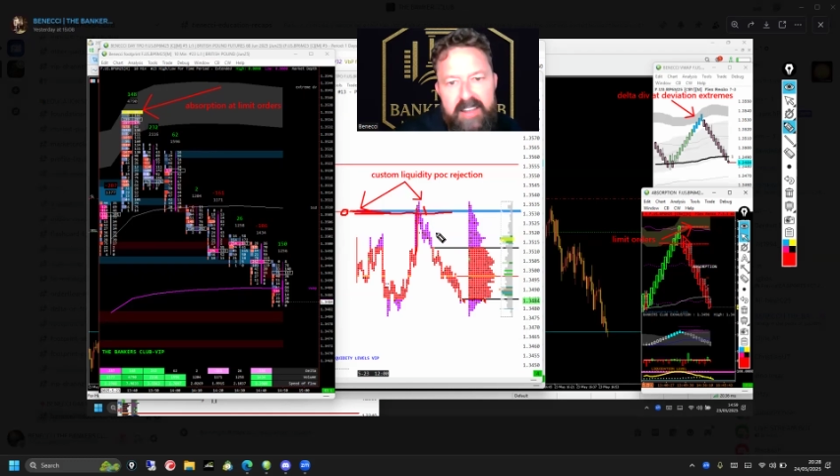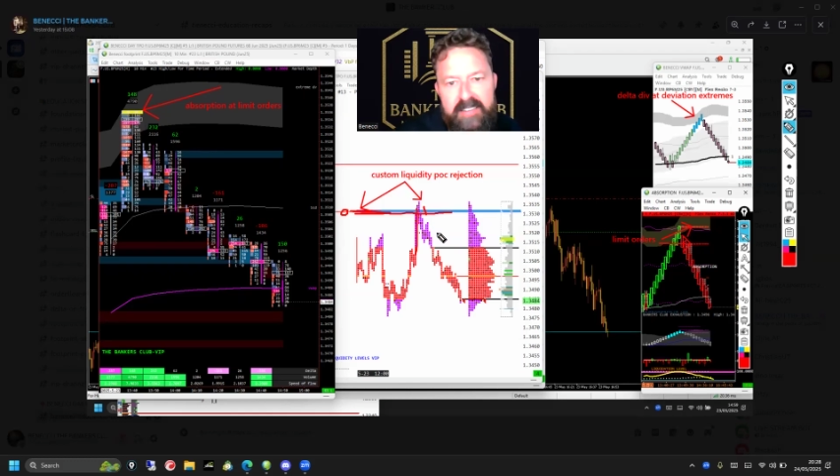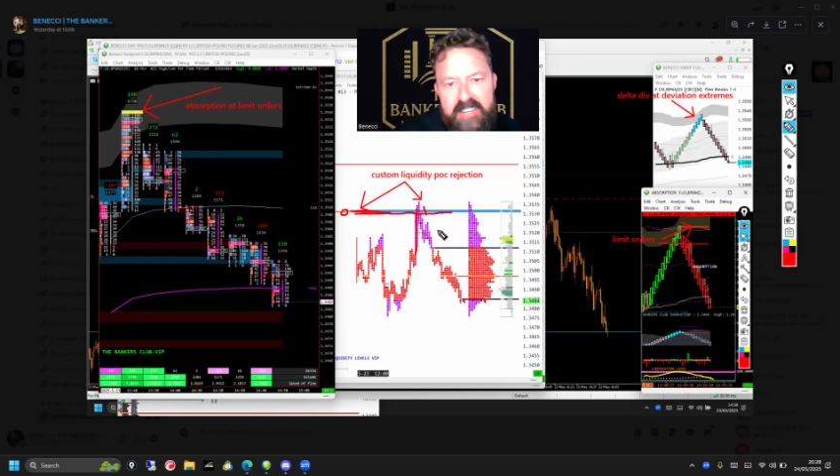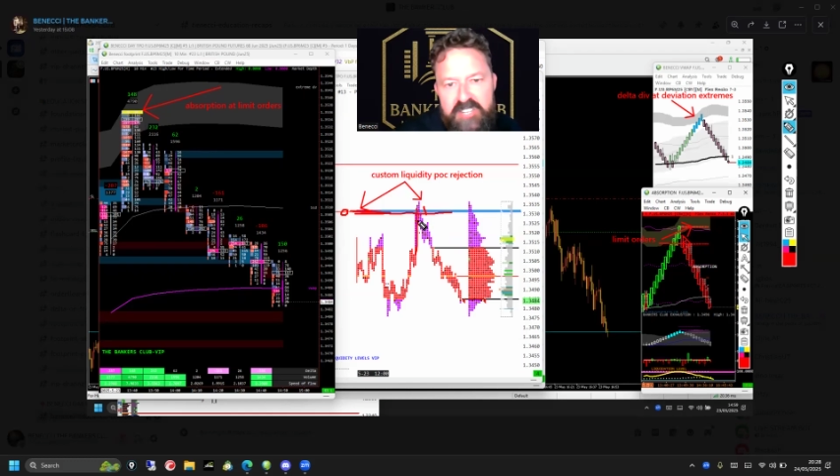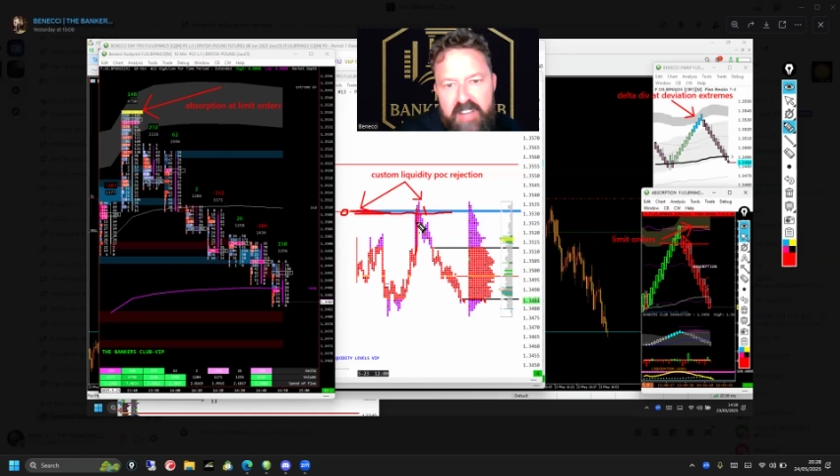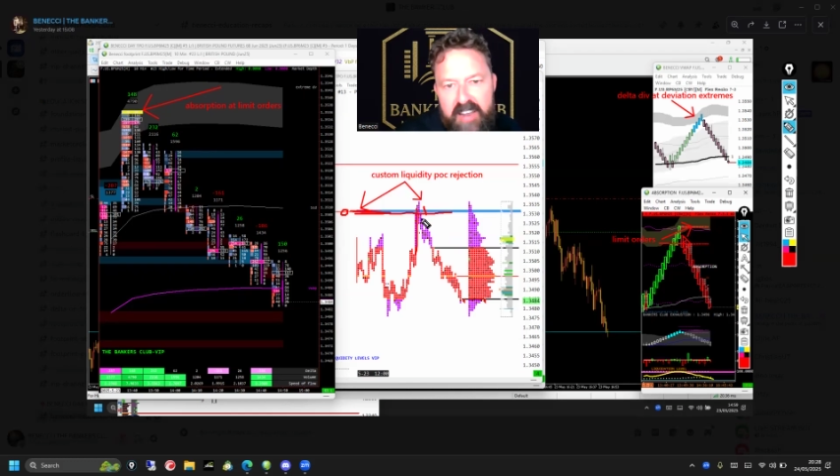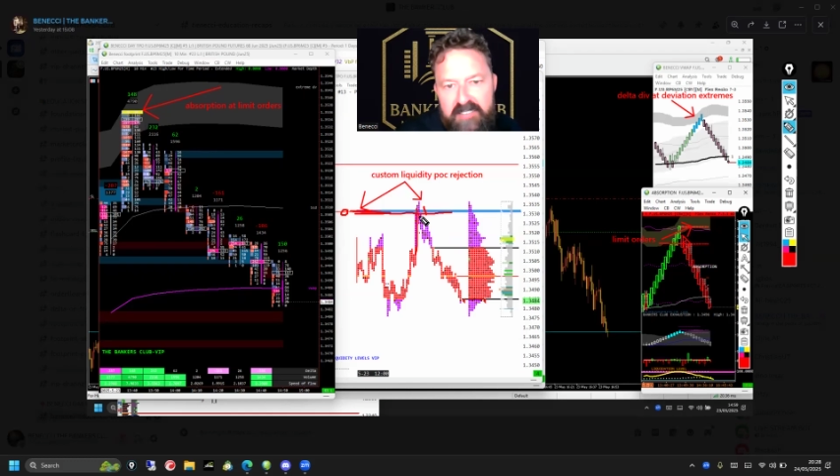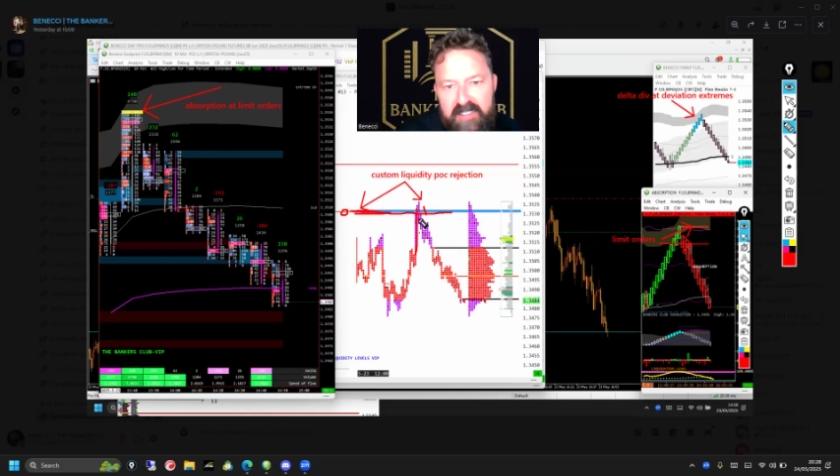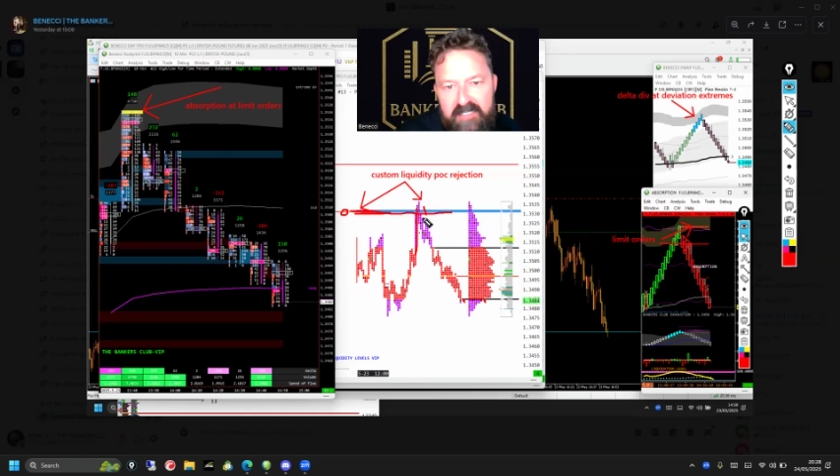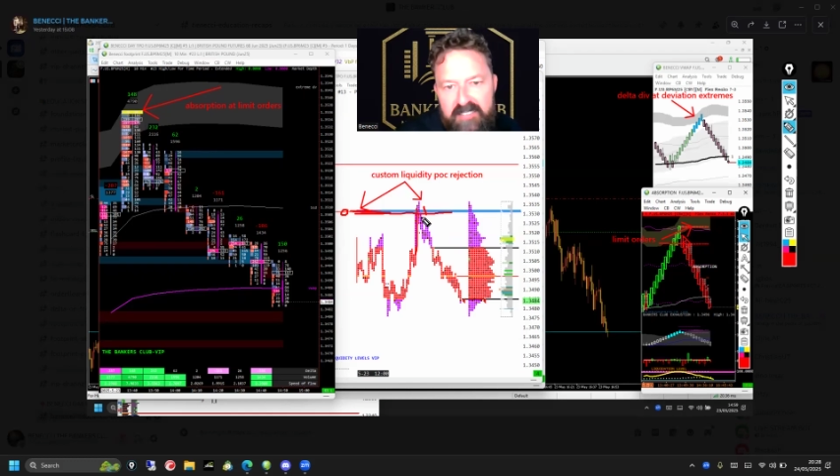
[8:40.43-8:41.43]

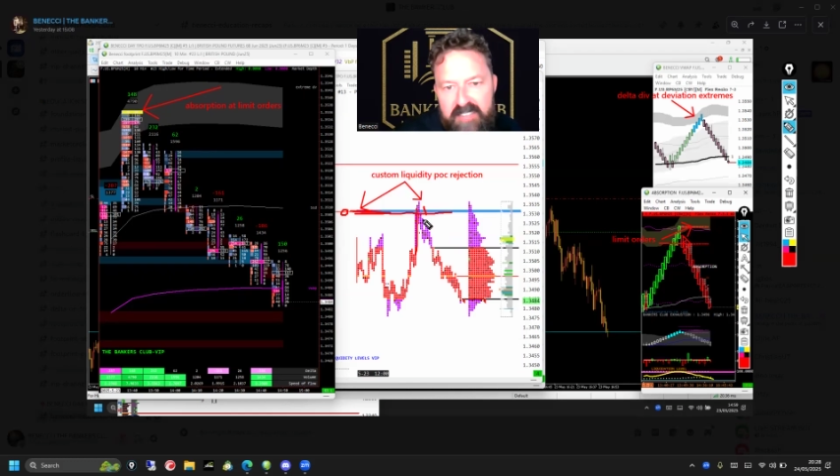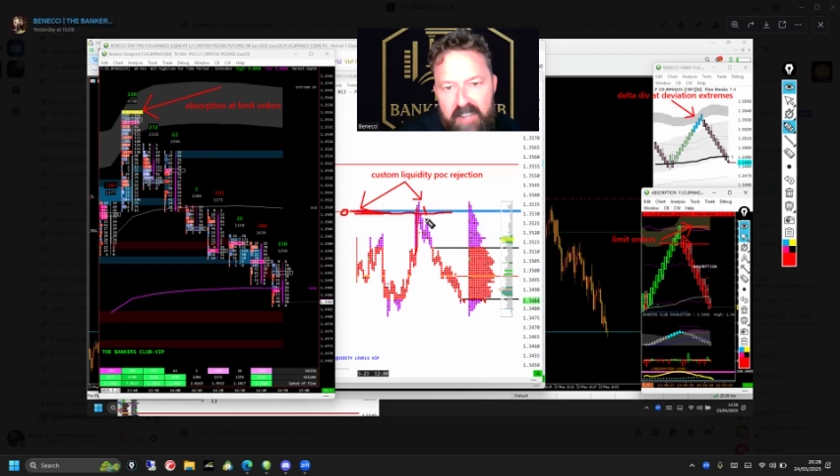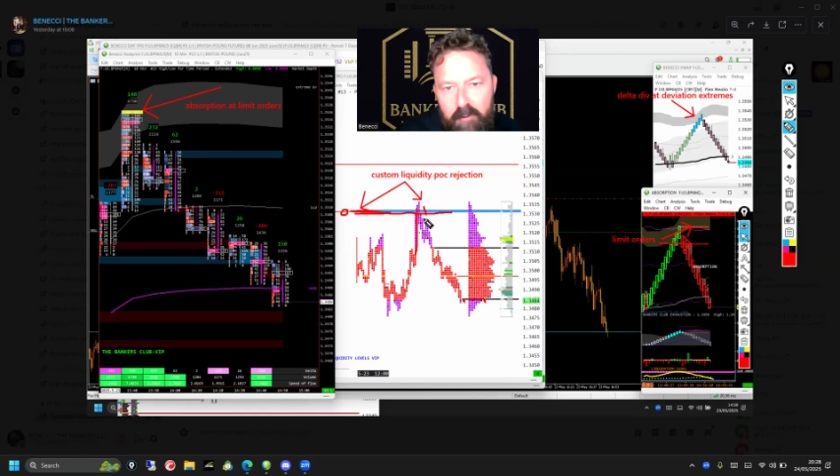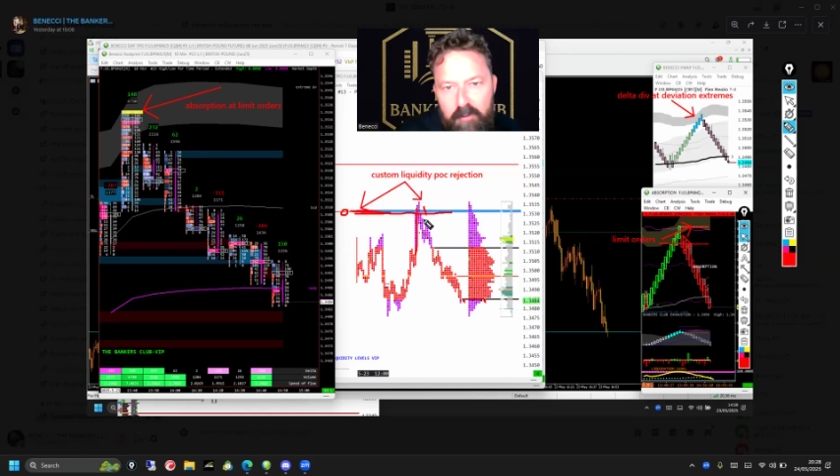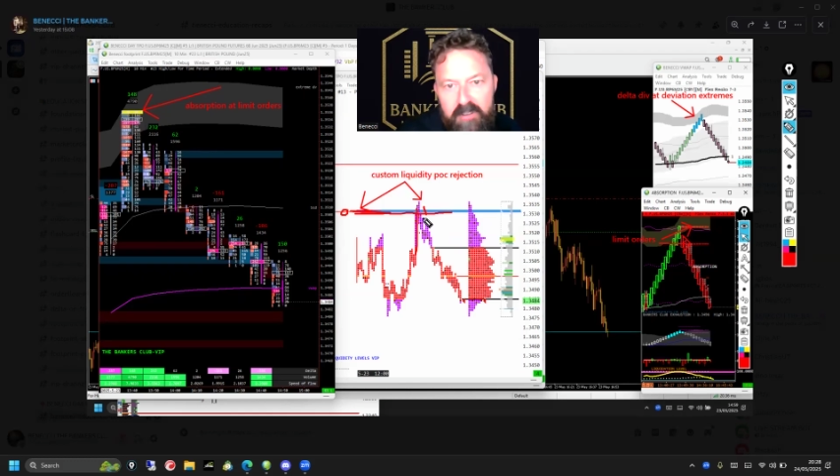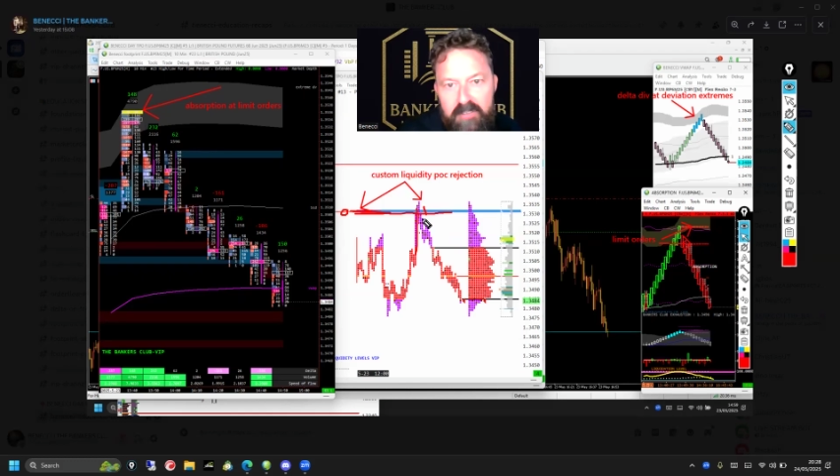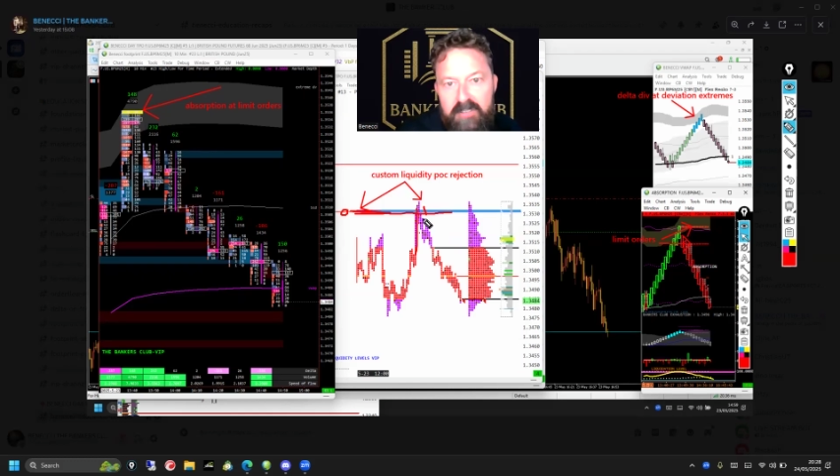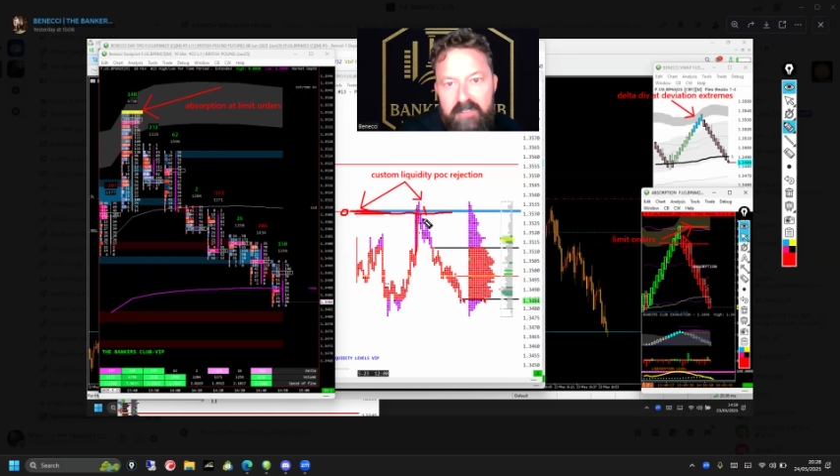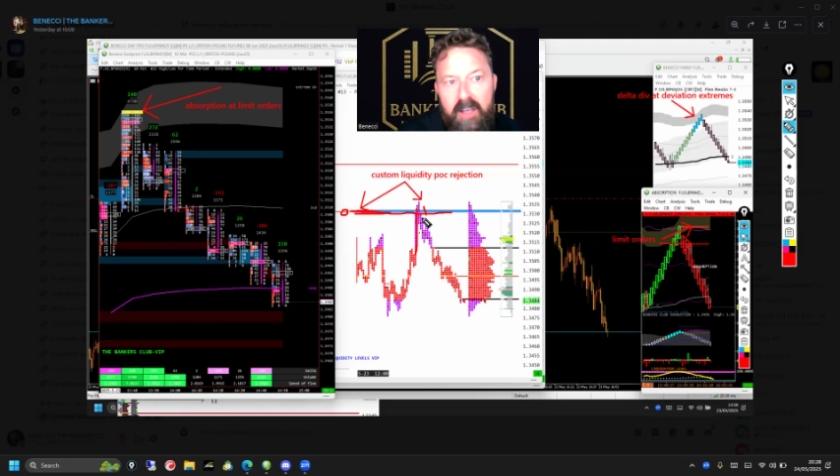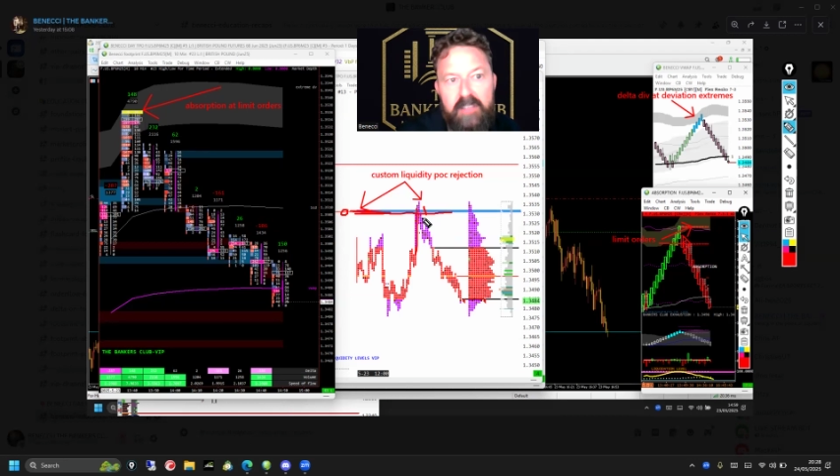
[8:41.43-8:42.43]
initiating sell orders